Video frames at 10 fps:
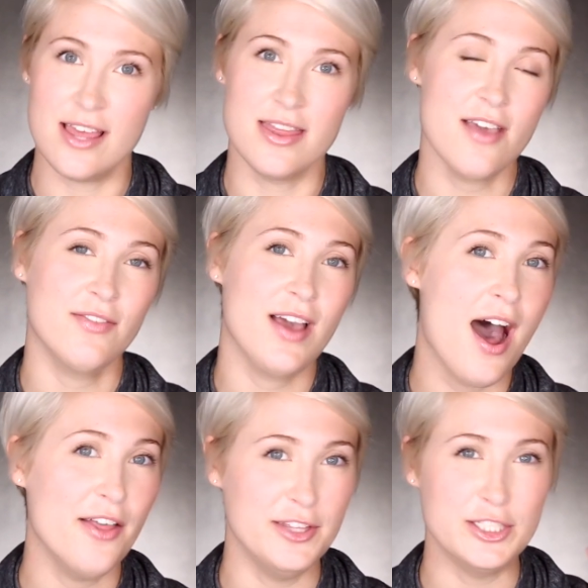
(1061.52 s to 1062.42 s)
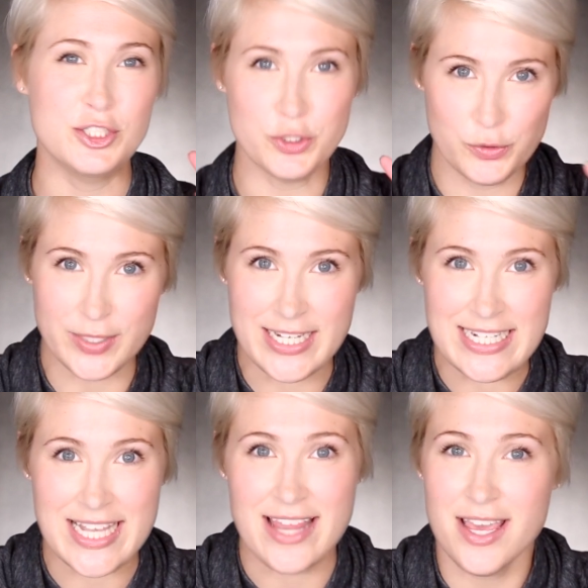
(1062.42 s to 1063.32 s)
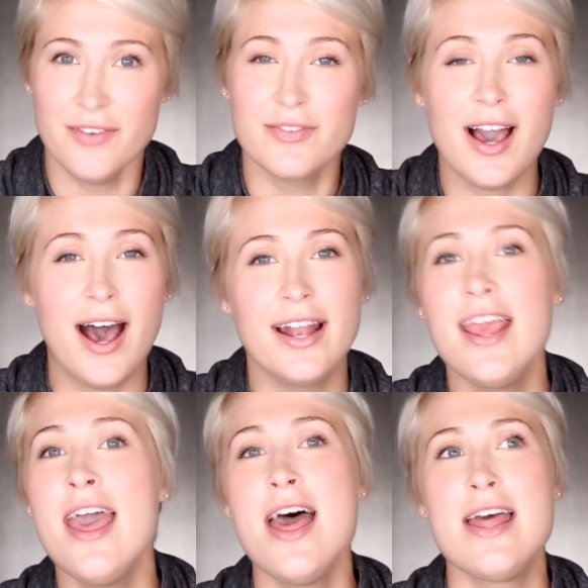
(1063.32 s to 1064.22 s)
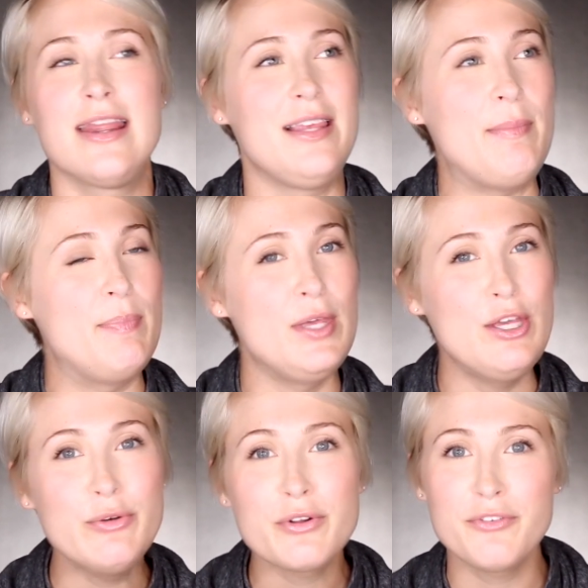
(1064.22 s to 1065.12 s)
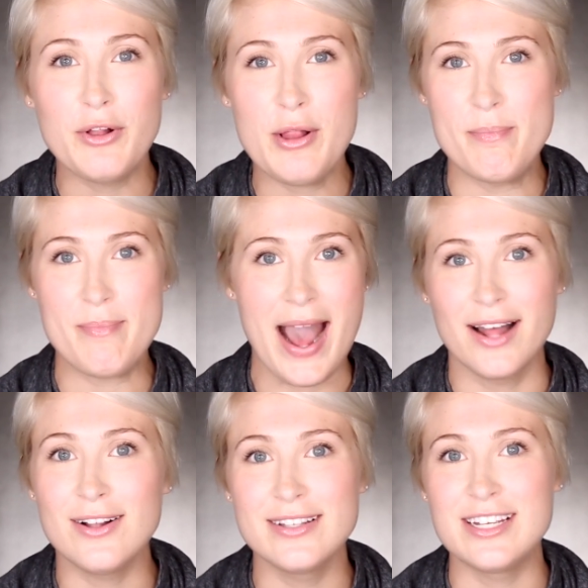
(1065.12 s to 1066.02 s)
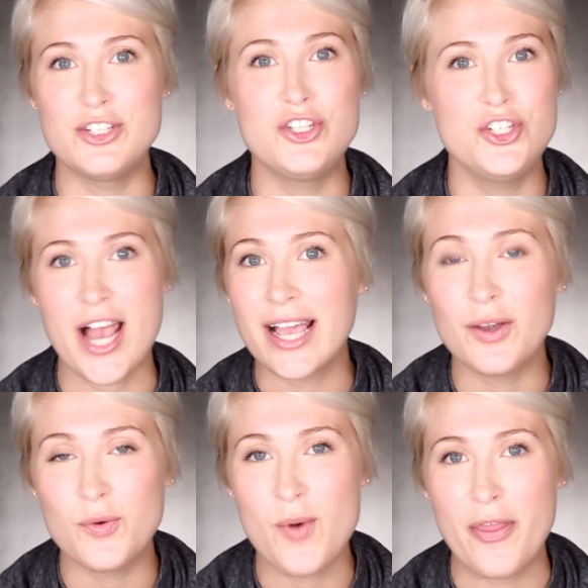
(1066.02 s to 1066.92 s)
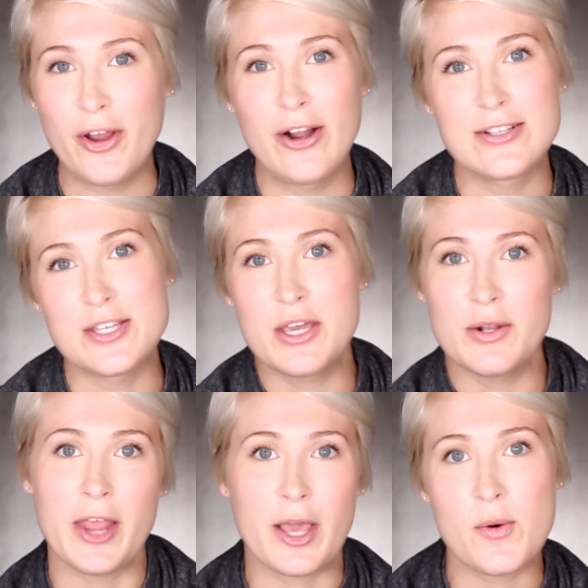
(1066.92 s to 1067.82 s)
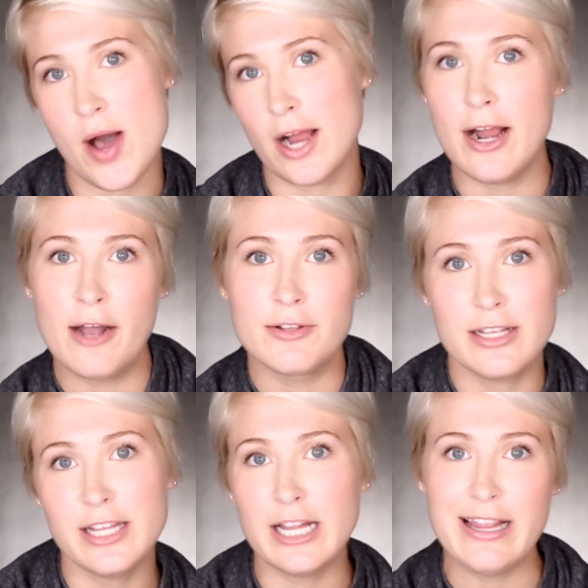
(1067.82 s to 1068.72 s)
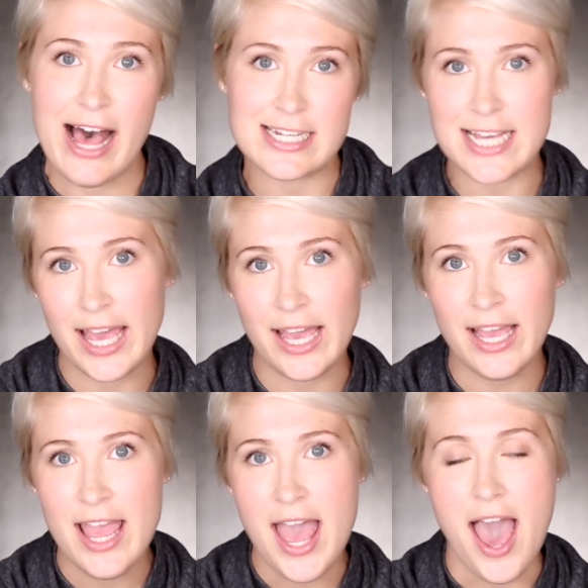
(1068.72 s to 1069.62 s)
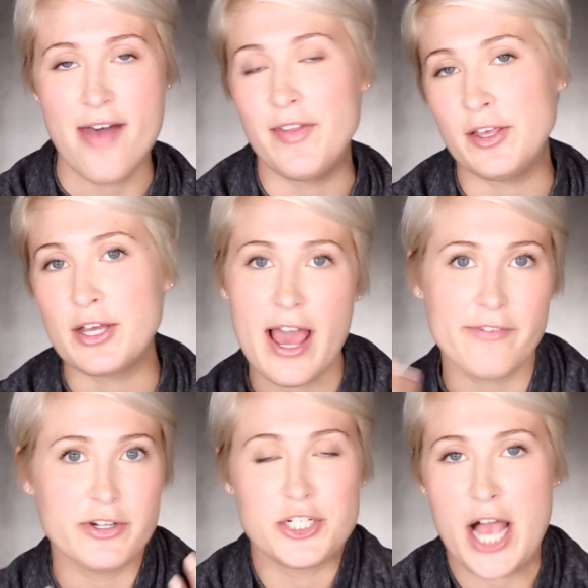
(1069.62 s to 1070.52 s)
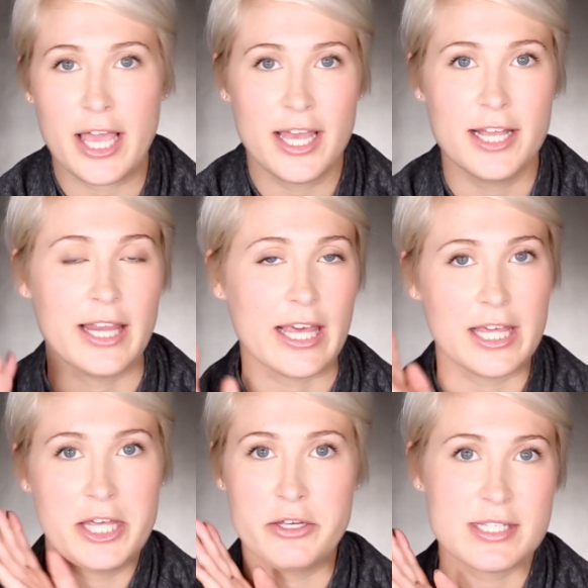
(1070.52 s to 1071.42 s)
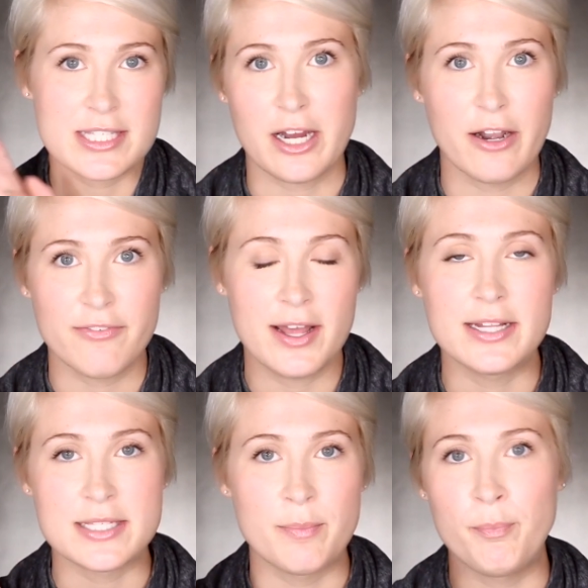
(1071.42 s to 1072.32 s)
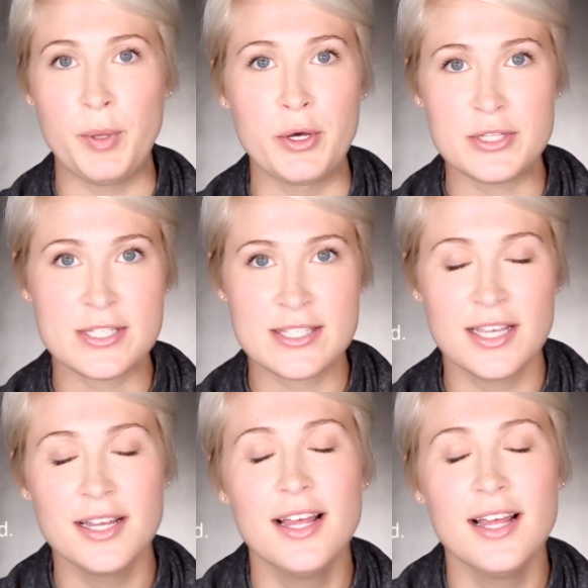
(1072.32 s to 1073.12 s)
and they've got the trees, and they've got the beautiful mild jacket weather, so you can like walk around with your little latte, and then you can have your jacket and like a cute scarf on and some boots,